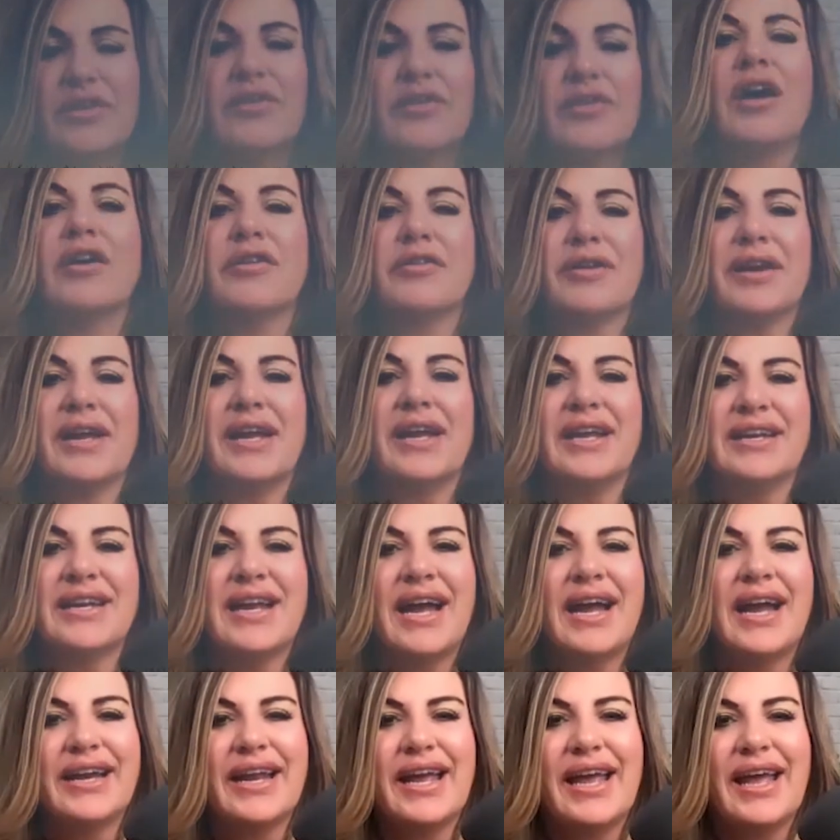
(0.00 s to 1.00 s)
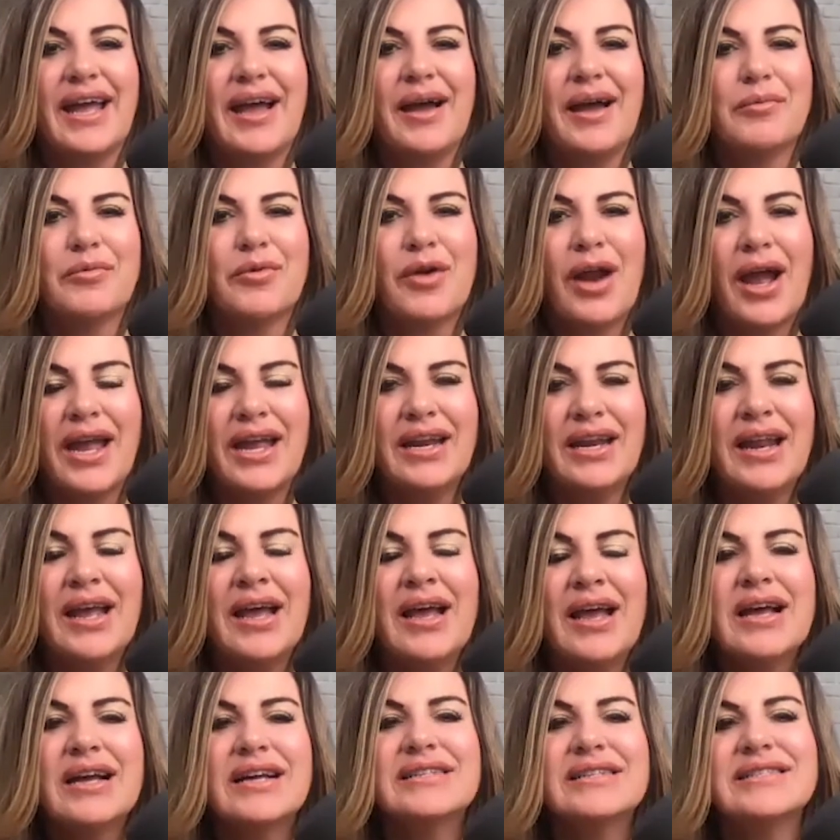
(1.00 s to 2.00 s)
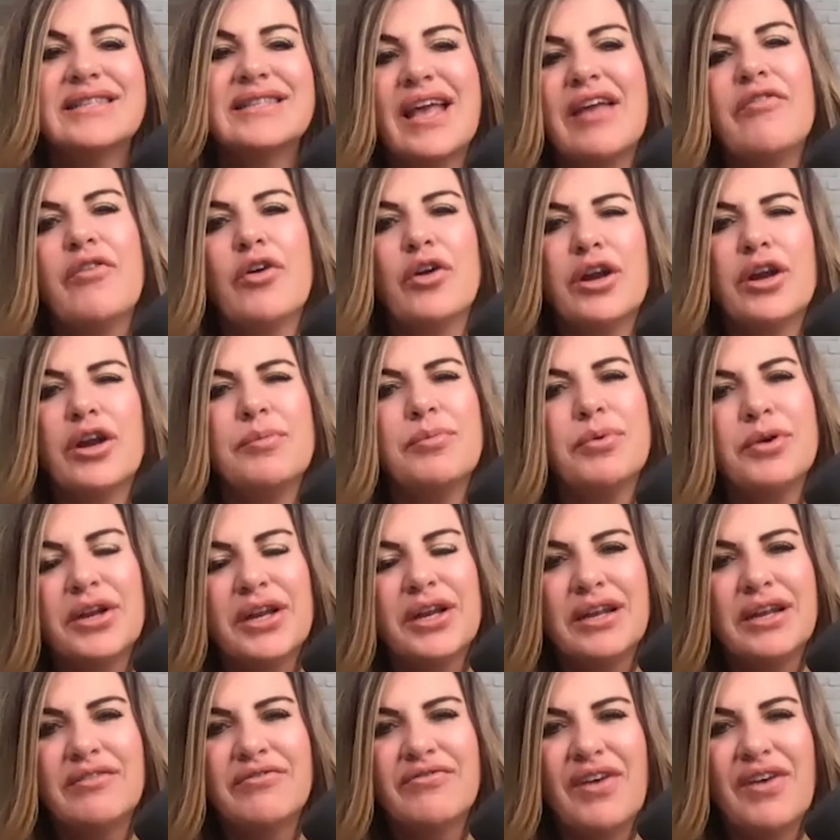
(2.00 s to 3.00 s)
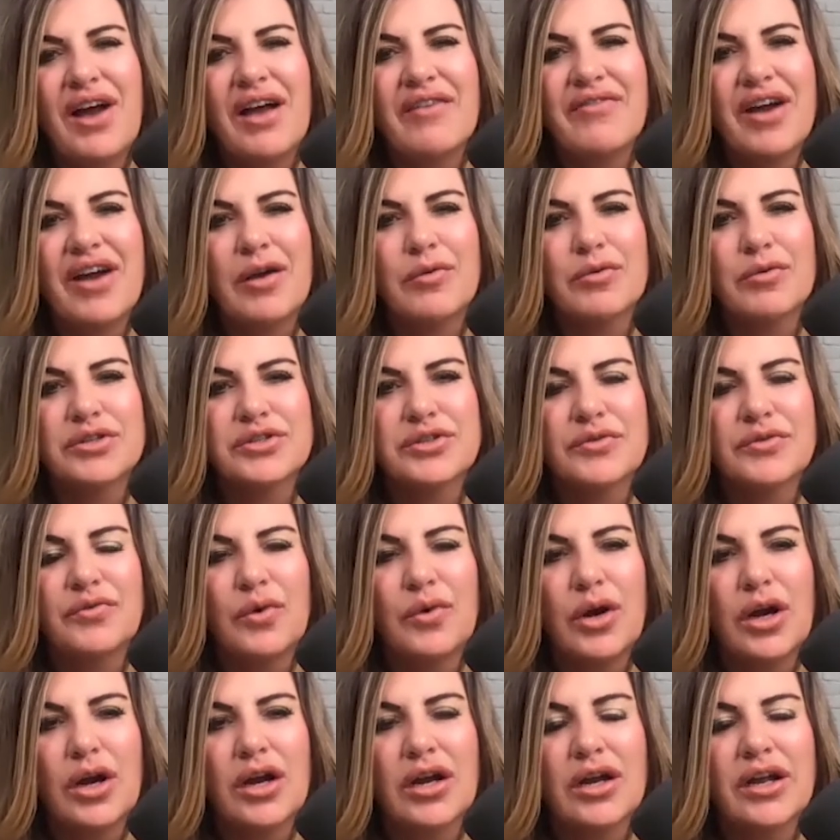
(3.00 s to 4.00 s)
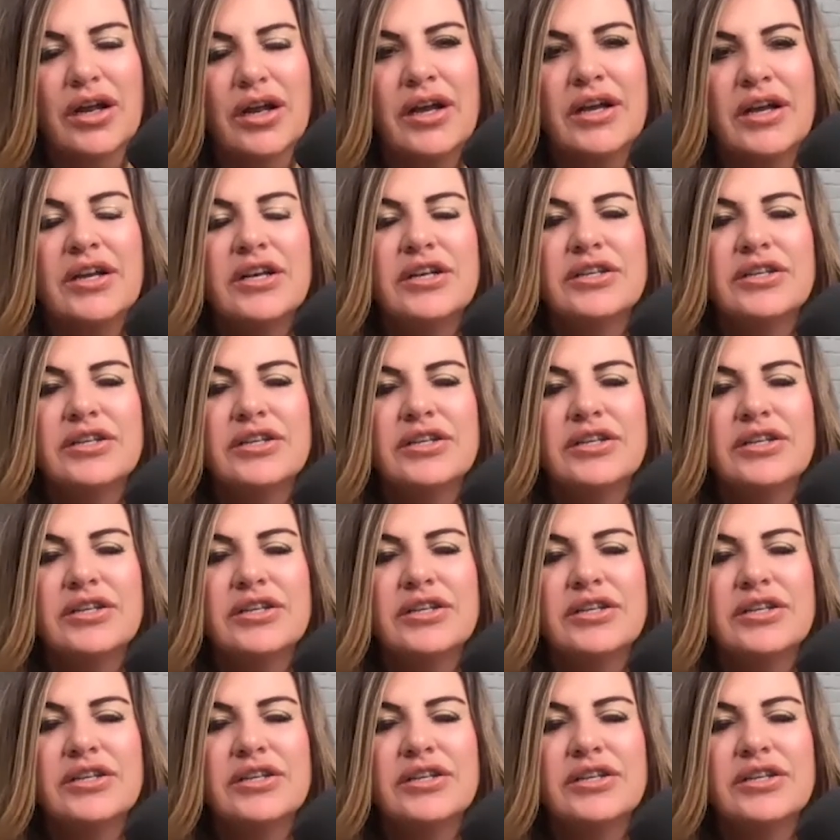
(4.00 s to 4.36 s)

they're hungry at 9 a.m., right? Because they've already put in five hours of work.